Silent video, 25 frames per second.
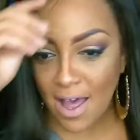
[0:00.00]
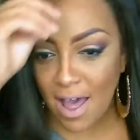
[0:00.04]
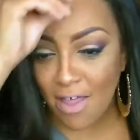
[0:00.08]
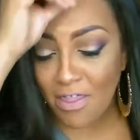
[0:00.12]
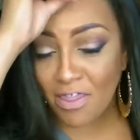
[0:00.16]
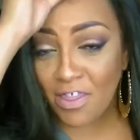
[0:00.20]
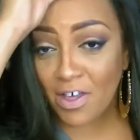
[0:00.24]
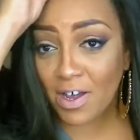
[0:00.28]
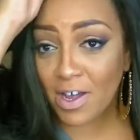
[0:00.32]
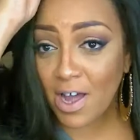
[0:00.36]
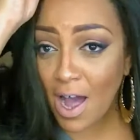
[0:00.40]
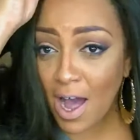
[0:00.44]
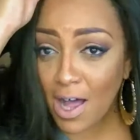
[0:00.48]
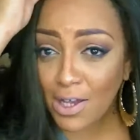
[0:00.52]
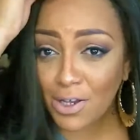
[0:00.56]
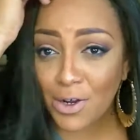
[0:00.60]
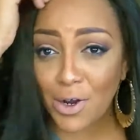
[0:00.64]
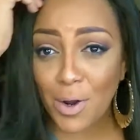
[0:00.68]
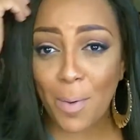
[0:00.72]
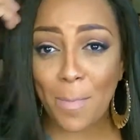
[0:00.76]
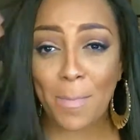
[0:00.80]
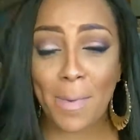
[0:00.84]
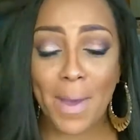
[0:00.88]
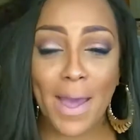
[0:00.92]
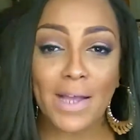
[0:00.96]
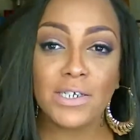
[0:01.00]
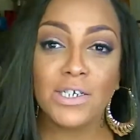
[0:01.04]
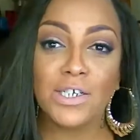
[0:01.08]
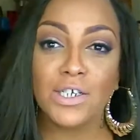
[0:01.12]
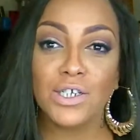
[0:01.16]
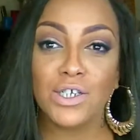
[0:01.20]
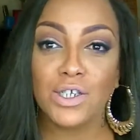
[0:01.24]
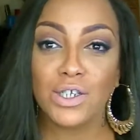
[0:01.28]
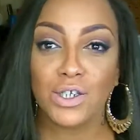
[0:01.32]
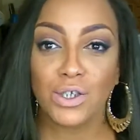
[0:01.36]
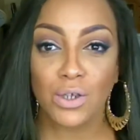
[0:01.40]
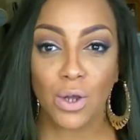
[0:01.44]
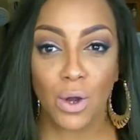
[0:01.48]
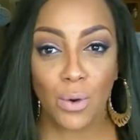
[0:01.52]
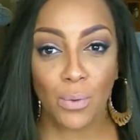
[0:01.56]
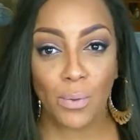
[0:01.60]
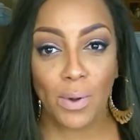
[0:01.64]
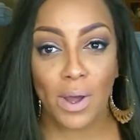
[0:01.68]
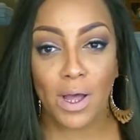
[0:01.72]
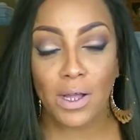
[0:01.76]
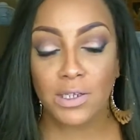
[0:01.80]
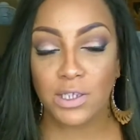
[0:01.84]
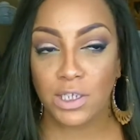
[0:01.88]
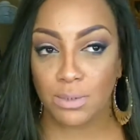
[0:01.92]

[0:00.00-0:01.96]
The color matches so well